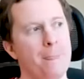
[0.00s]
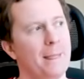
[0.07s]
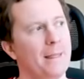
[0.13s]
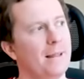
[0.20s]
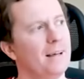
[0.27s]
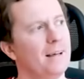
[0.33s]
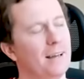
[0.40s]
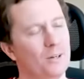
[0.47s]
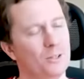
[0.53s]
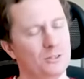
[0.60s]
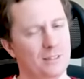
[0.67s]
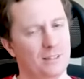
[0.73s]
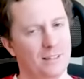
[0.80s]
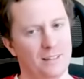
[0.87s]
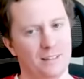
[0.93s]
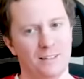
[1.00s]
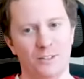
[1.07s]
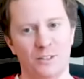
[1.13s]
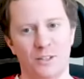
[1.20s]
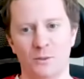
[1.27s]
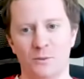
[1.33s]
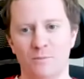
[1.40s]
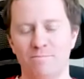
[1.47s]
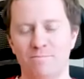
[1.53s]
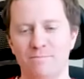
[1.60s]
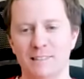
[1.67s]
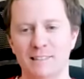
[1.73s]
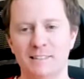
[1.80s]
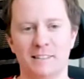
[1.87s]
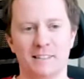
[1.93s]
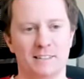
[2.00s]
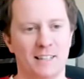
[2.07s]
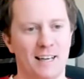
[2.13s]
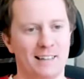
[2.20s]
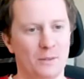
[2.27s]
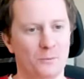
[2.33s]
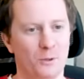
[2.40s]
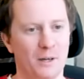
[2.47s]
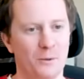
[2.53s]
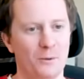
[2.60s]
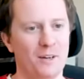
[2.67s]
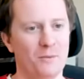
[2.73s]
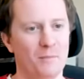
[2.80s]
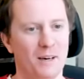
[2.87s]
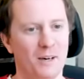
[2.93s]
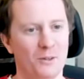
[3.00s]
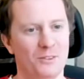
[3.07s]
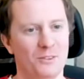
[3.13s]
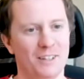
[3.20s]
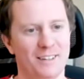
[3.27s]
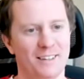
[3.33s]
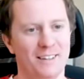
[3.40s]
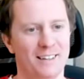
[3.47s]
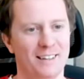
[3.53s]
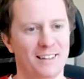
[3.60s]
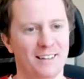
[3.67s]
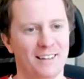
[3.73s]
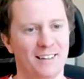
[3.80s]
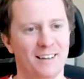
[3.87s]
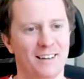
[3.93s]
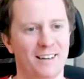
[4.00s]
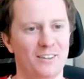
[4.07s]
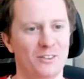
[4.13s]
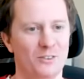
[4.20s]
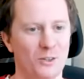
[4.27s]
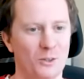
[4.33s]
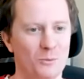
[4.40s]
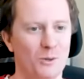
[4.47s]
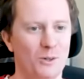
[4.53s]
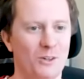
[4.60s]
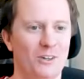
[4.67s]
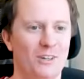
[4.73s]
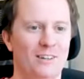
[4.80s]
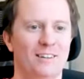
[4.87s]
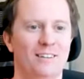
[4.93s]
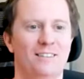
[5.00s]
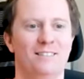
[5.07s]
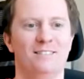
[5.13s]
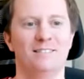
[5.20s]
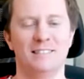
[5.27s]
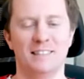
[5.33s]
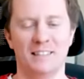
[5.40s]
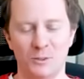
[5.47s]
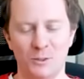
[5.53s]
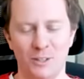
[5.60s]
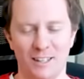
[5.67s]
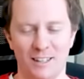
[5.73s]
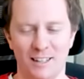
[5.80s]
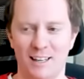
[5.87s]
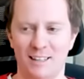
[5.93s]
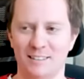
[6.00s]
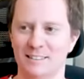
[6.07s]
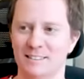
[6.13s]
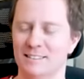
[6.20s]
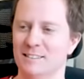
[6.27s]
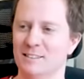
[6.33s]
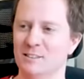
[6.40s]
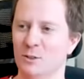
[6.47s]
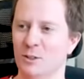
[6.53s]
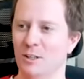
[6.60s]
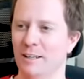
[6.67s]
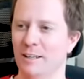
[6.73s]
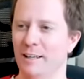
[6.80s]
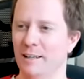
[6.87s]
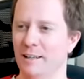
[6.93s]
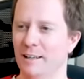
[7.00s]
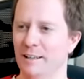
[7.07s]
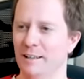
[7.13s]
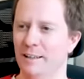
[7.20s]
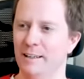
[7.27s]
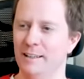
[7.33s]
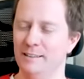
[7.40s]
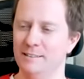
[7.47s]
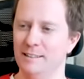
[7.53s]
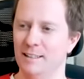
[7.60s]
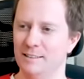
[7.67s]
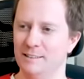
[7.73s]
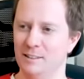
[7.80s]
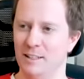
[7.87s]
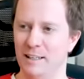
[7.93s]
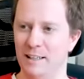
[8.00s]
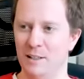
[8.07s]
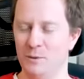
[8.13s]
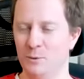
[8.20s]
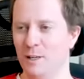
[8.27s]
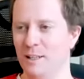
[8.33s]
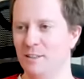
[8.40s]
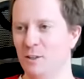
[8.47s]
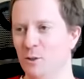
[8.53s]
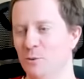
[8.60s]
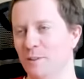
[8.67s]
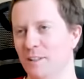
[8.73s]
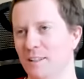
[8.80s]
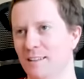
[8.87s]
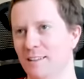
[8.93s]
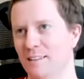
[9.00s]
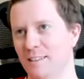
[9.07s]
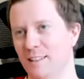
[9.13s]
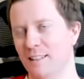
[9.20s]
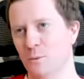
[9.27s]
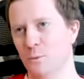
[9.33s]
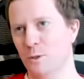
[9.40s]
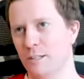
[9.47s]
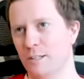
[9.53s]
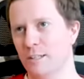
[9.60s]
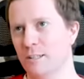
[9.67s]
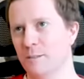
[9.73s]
And I was like, you know, this is exactly what I read about in in uh, Snowball security analysis and so on. And, and uh, yeah, so I went home, did did the work,